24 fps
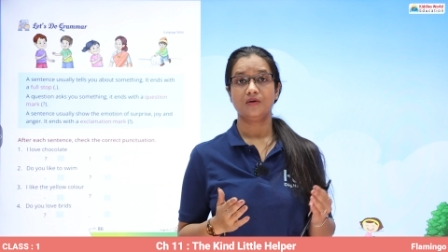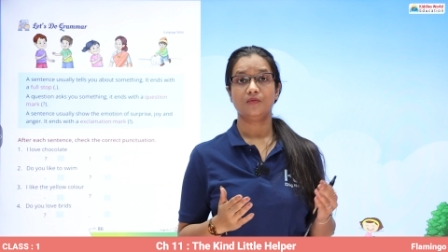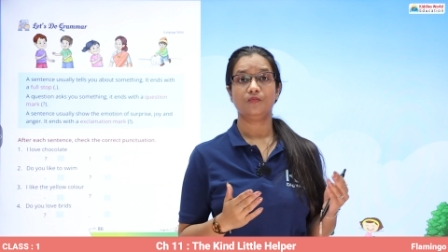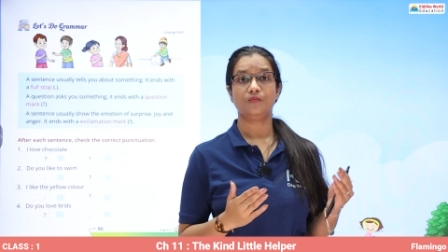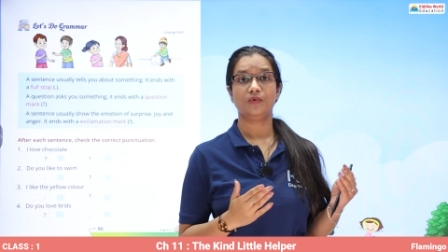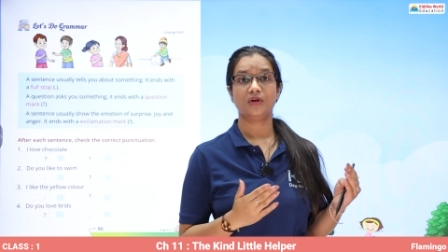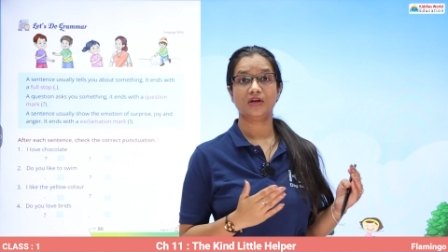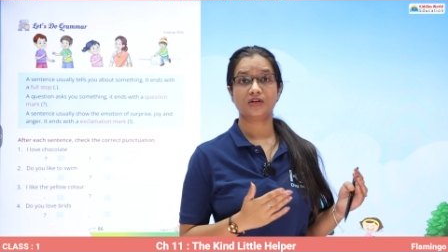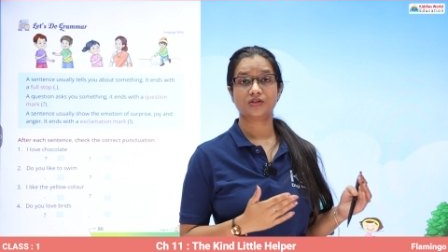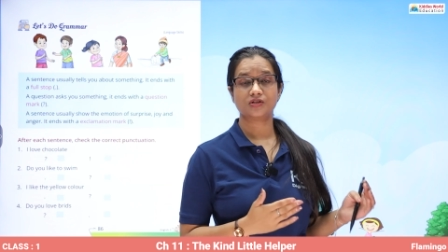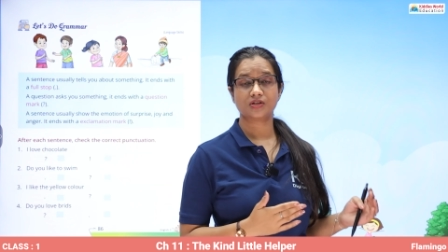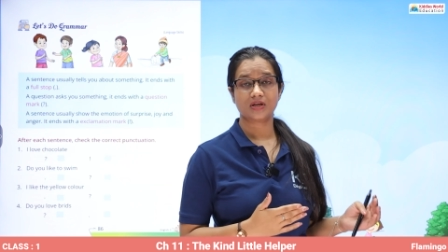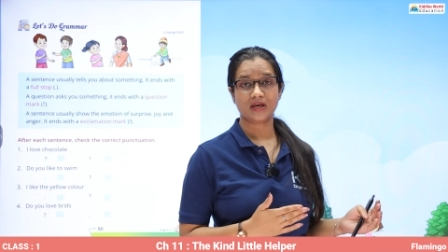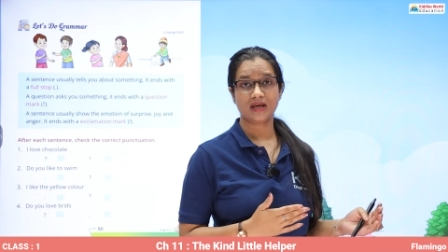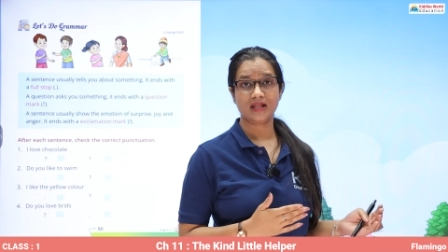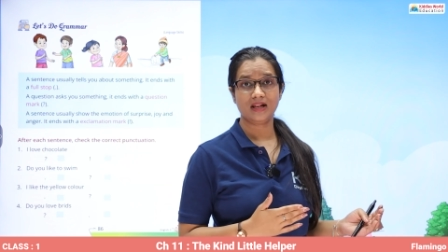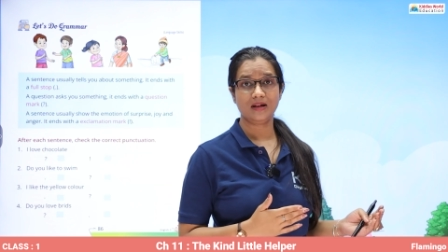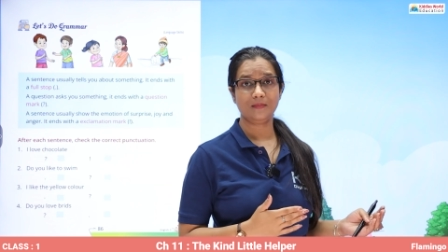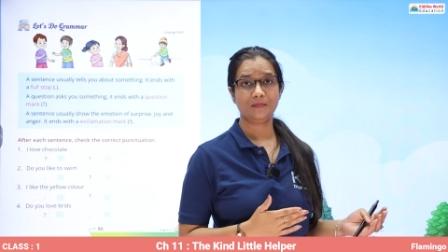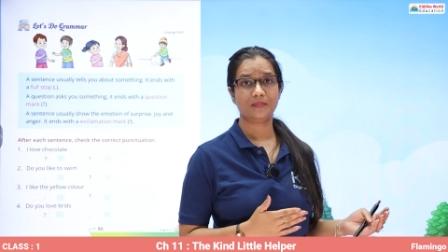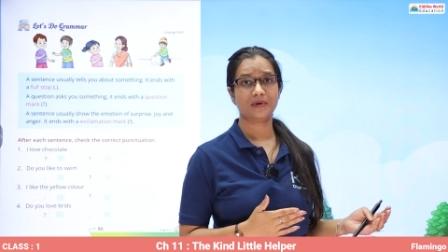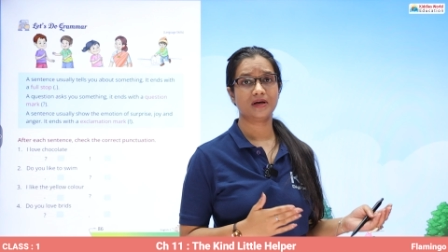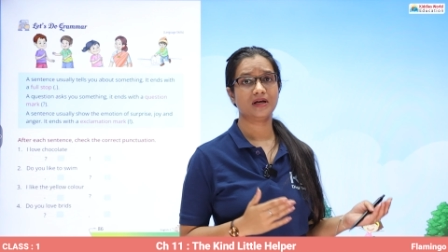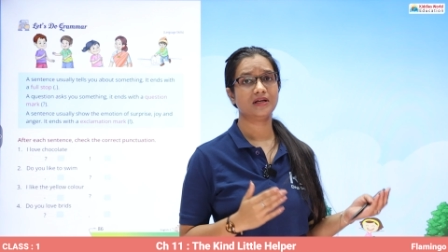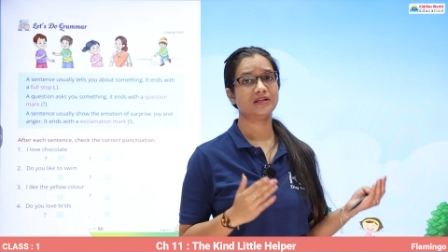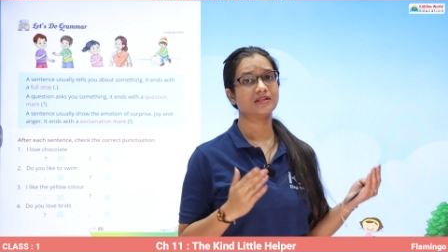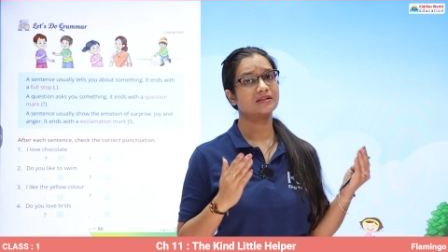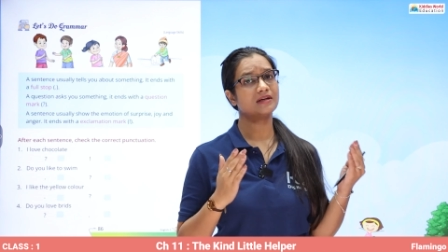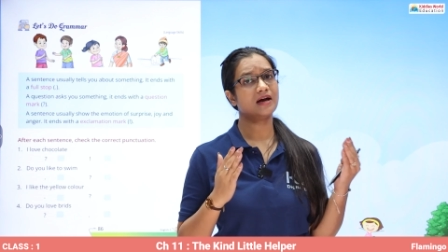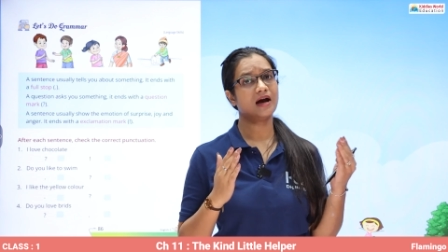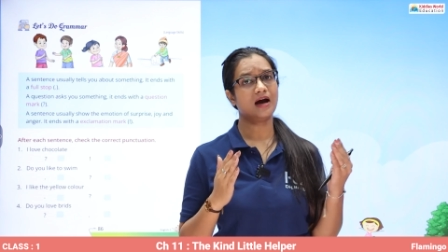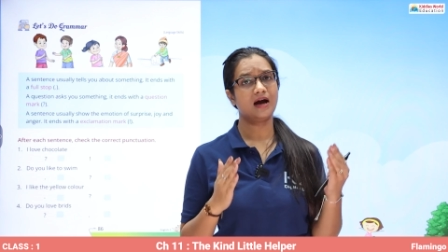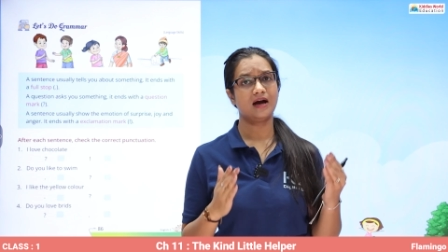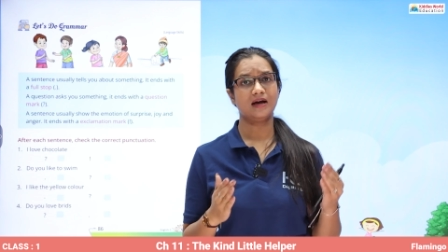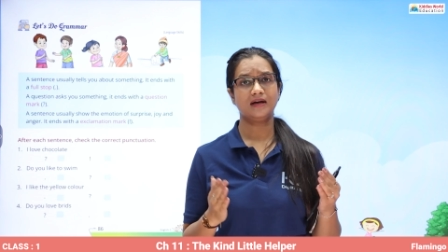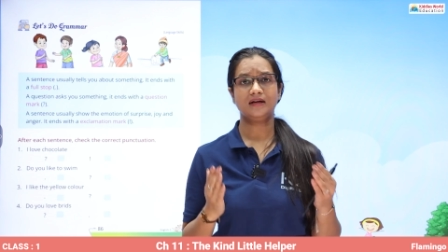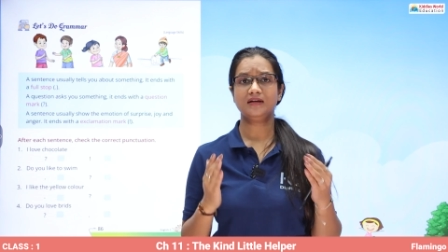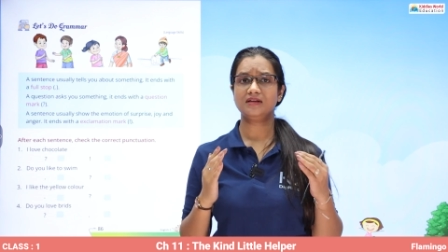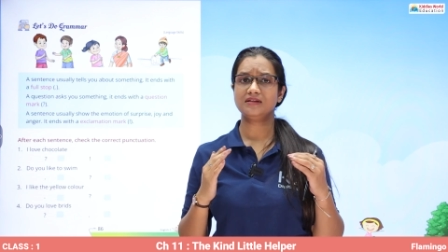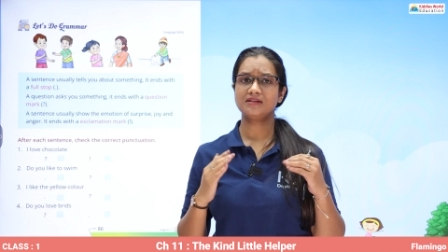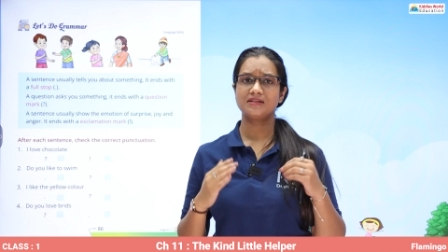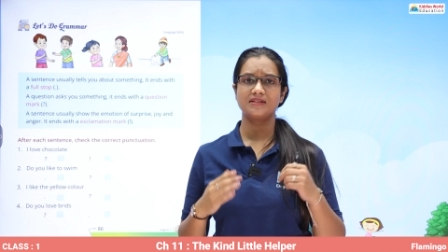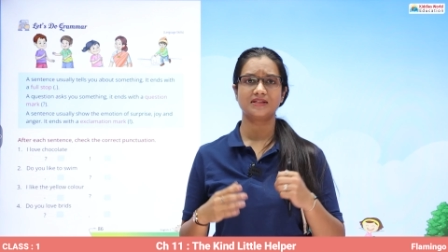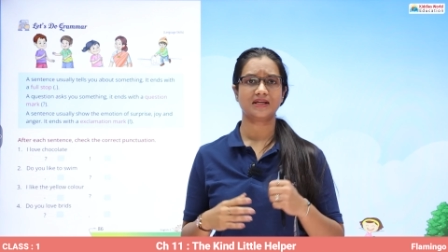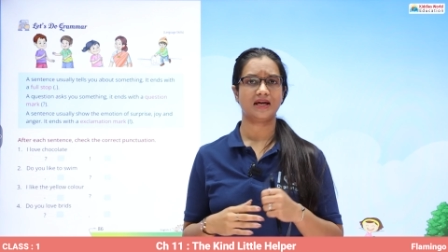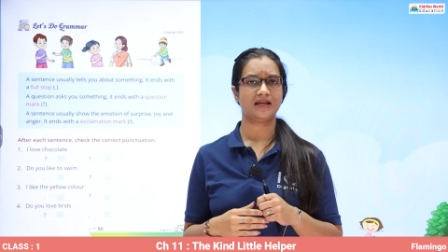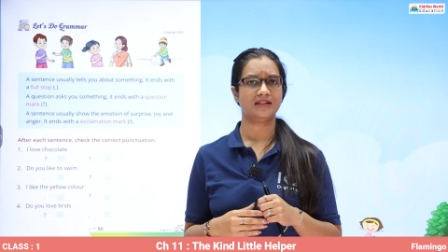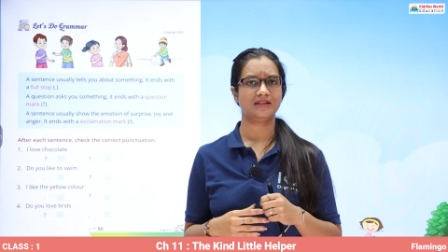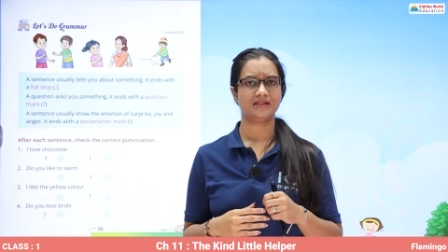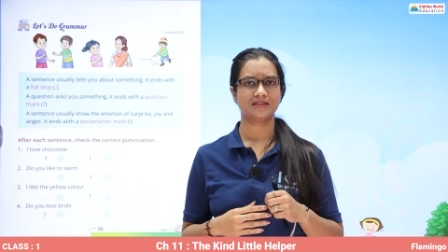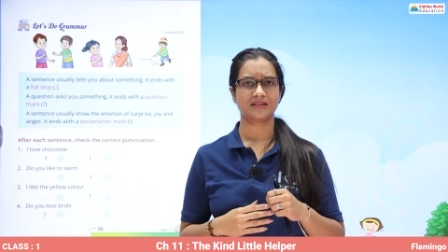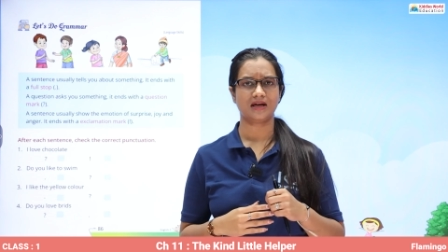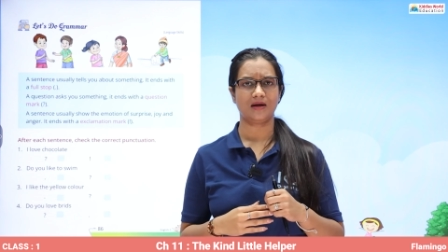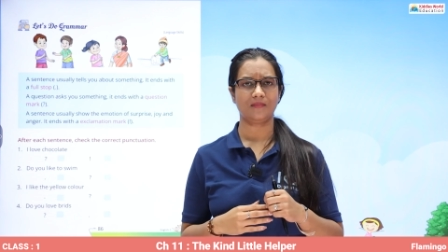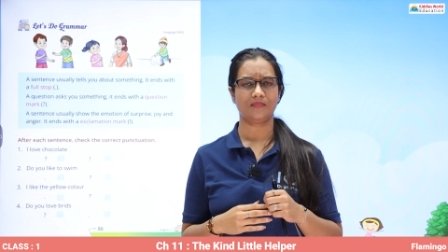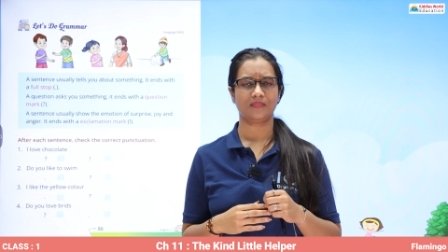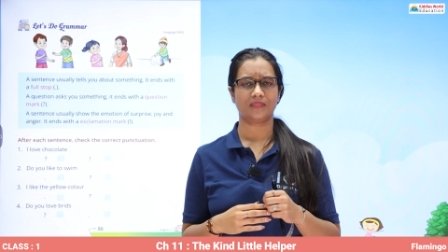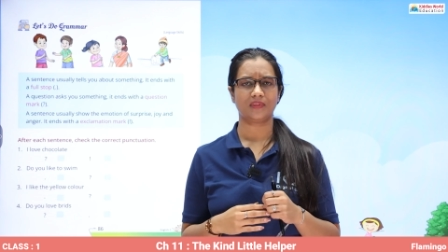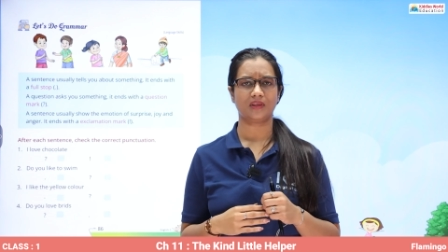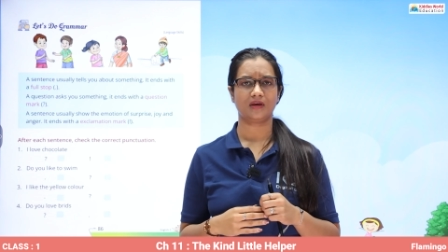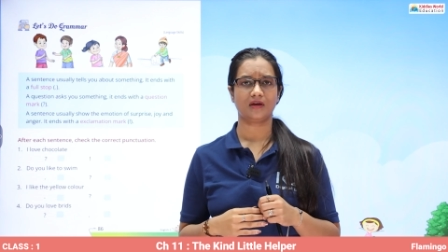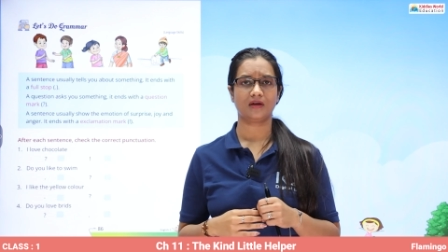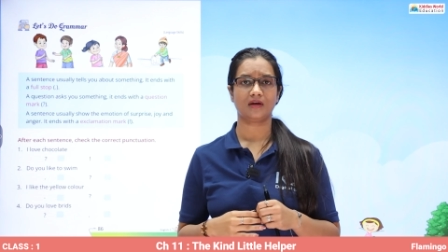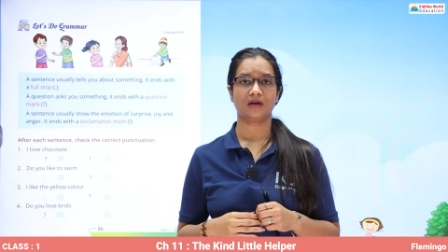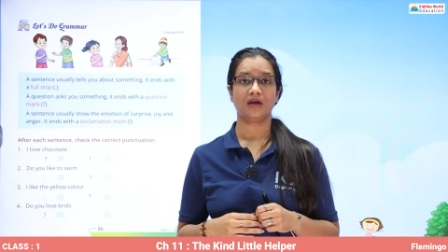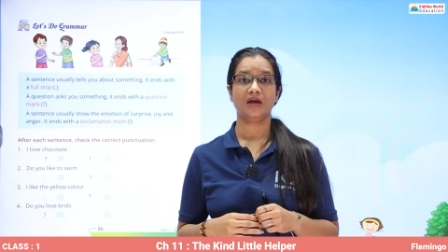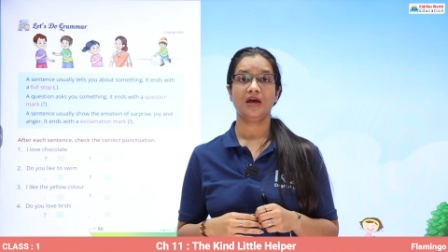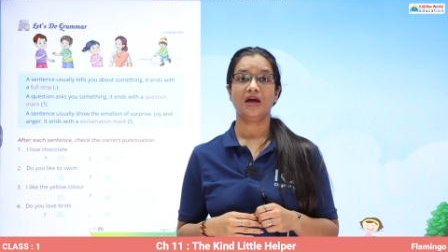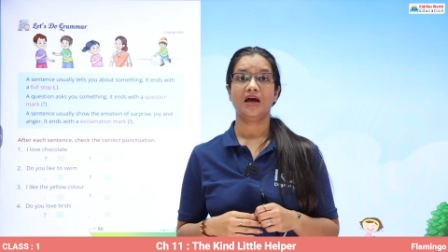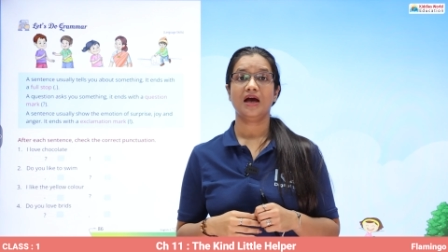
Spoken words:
which help us understand something,